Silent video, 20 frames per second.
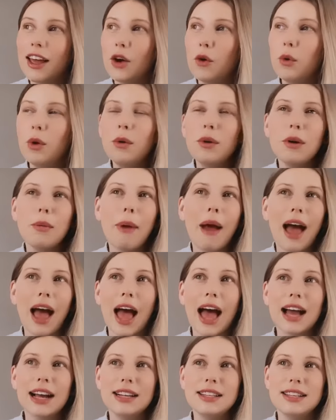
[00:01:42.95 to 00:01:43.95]
we were
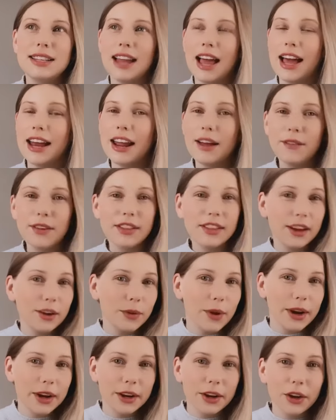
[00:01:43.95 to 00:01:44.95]
packed and had everything
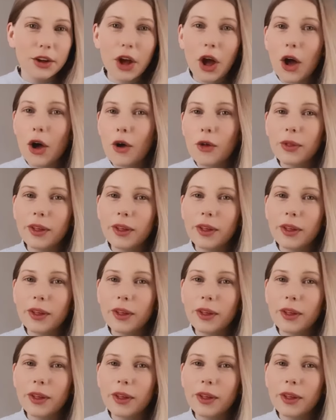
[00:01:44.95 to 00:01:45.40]
ready to go.